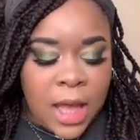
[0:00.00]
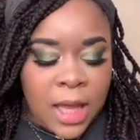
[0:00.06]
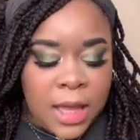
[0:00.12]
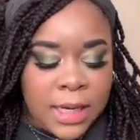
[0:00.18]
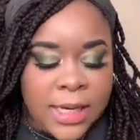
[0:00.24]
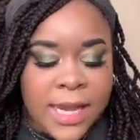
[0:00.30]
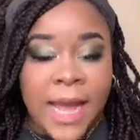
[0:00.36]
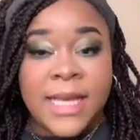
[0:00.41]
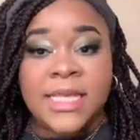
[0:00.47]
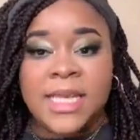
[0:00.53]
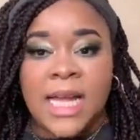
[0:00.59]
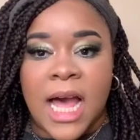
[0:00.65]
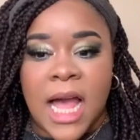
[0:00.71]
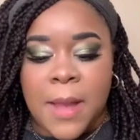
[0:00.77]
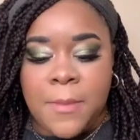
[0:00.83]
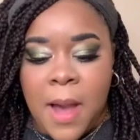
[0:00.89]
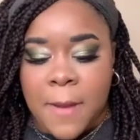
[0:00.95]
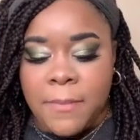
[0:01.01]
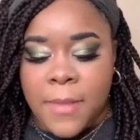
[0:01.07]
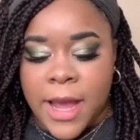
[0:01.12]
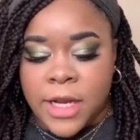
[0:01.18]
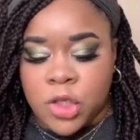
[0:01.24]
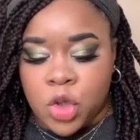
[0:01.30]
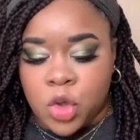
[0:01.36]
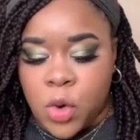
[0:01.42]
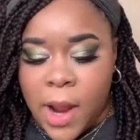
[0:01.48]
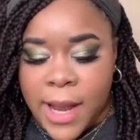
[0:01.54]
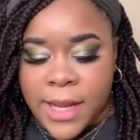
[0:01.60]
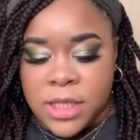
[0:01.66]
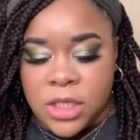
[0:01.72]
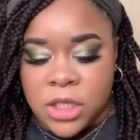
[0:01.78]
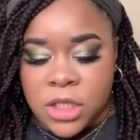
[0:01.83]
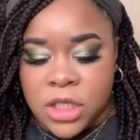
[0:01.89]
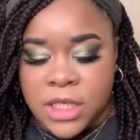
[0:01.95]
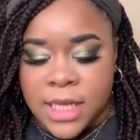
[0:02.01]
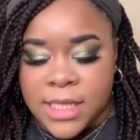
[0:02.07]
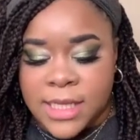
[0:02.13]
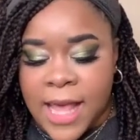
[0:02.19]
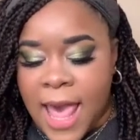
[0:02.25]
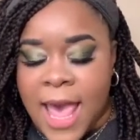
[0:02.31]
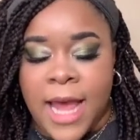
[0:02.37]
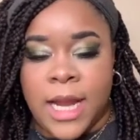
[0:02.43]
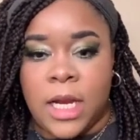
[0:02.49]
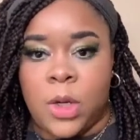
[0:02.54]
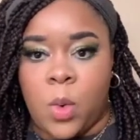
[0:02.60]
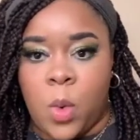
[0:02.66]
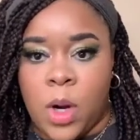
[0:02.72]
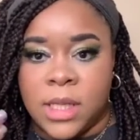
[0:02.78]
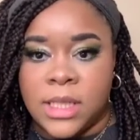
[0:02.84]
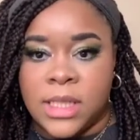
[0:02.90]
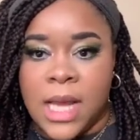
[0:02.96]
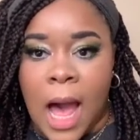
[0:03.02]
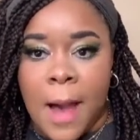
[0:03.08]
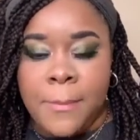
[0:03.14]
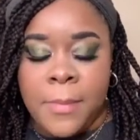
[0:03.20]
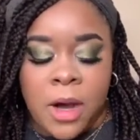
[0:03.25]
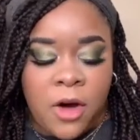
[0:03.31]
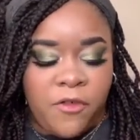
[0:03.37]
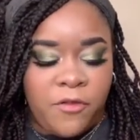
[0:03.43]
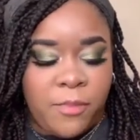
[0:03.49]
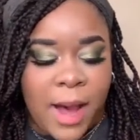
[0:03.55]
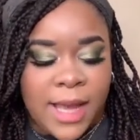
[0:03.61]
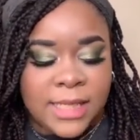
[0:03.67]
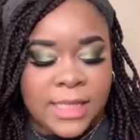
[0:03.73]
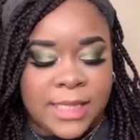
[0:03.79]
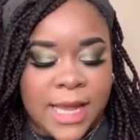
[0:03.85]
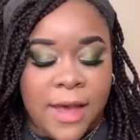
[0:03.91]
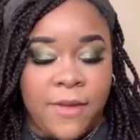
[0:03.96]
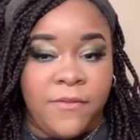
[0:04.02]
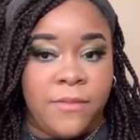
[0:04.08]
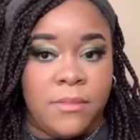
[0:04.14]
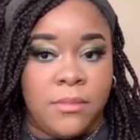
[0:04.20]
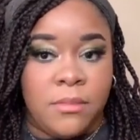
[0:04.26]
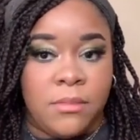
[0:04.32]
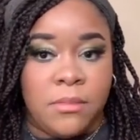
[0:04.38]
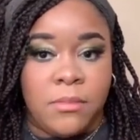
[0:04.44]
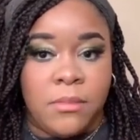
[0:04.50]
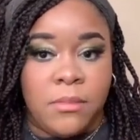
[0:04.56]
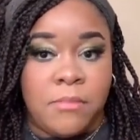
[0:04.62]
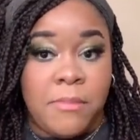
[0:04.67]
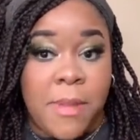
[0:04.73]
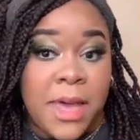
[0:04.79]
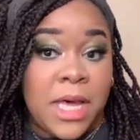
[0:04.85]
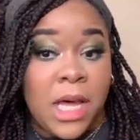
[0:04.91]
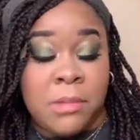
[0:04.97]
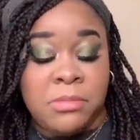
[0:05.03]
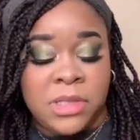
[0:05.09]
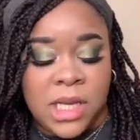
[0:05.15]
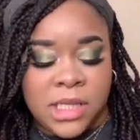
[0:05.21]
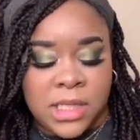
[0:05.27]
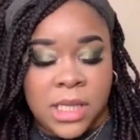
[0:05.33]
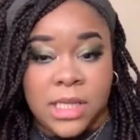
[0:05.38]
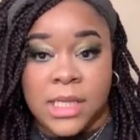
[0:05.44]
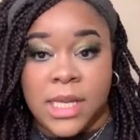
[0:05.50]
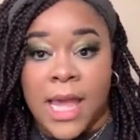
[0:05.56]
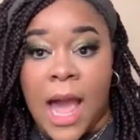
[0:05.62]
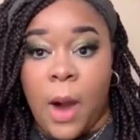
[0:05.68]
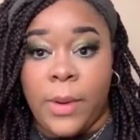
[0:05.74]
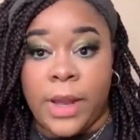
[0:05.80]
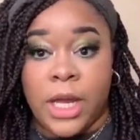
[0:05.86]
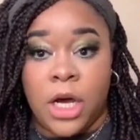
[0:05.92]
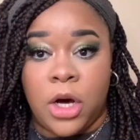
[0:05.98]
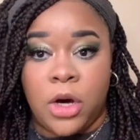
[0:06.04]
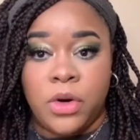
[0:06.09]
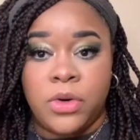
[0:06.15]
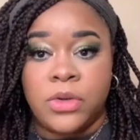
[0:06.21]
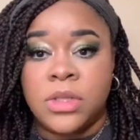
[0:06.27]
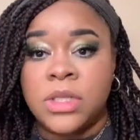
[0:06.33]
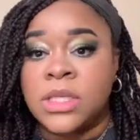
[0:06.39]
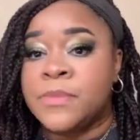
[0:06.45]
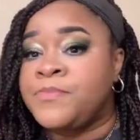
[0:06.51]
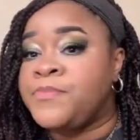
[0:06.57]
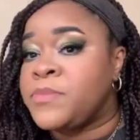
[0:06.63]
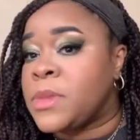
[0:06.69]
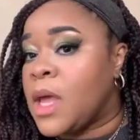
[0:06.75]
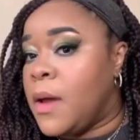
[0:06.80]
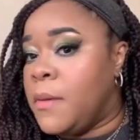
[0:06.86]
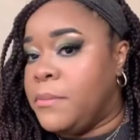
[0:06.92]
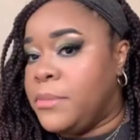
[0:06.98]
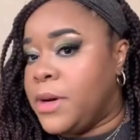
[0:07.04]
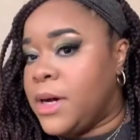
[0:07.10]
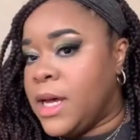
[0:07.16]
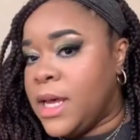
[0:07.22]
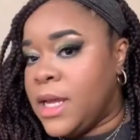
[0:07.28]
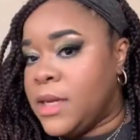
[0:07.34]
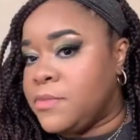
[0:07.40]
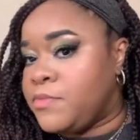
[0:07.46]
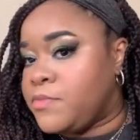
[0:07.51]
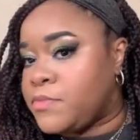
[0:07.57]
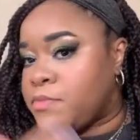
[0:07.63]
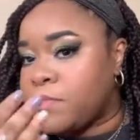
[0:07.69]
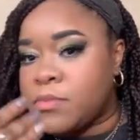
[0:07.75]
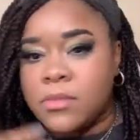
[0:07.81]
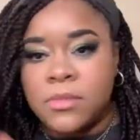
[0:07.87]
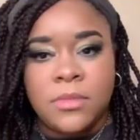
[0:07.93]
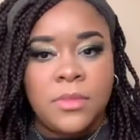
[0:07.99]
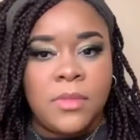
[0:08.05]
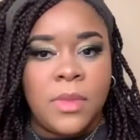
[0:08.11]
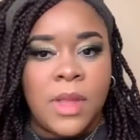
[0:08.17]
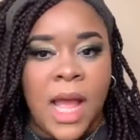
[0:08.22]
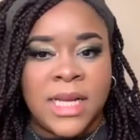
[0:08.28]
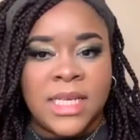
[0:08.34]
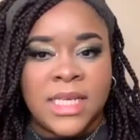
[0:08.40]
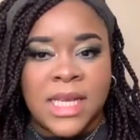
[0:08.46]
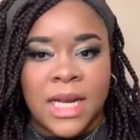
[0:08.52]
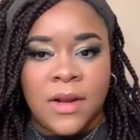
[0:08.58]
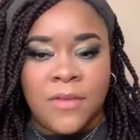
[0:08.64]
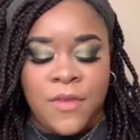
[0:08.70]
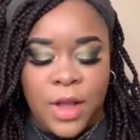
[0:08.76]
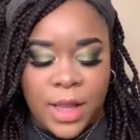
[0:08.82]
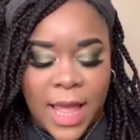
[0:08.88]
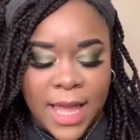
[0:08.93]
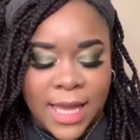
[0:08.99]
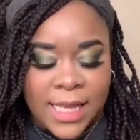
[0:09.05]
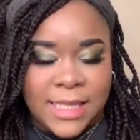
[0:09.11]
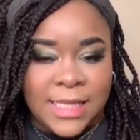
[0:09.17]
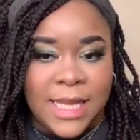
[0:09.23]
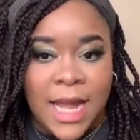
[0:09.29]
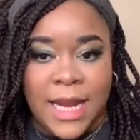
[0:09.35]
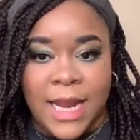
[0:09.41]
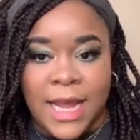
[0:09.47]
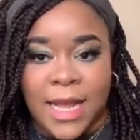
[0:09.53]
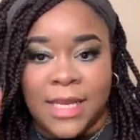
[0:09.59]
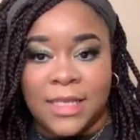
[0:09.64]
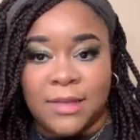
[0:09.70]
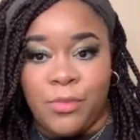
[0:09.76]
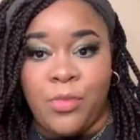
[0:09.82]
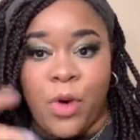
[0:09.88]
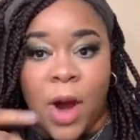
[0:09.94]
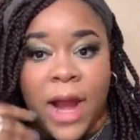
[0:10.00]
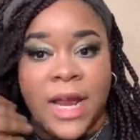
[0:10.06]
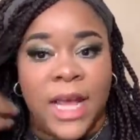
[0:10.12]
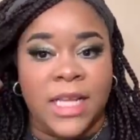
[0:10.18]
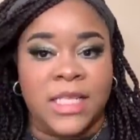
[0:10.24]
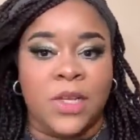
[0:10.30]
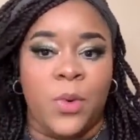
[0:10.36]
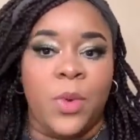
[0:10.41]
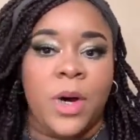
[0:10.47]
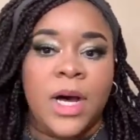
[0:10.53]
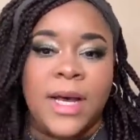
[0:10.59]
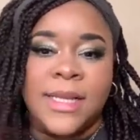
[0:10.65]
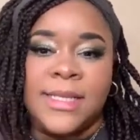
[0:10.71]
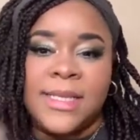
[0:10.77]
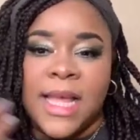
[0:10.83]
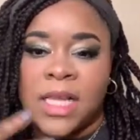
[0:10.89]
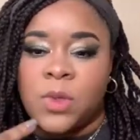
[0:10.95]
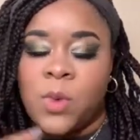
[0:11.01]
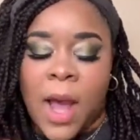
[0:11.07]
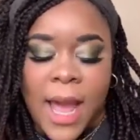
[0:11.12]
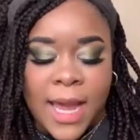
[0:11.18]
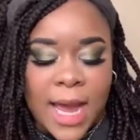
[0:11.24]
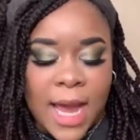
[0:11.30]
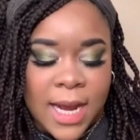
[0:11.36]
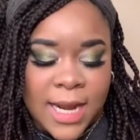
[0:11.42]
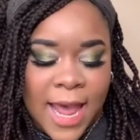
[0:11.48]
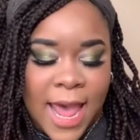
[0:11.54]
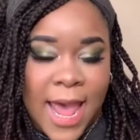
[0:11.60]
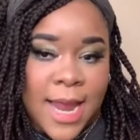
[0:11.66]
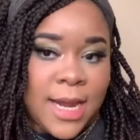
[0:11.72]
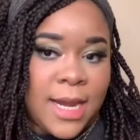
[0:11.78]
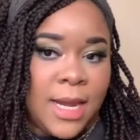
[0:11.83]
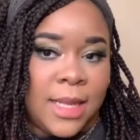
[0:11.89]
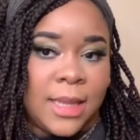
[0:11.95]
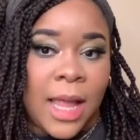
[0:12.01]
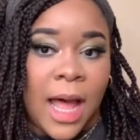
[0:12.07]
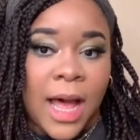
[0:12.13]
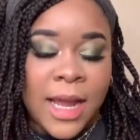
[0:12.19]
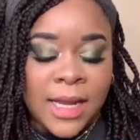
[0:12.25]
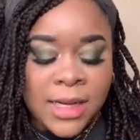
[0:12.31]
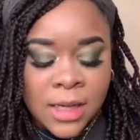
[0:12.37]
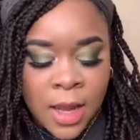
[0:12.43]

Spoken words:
Next time I might try to just add it on top of my set makeup just to see how it goes, but I just kind of feel like it's not as bright as it was. That's why I kind of added a lot.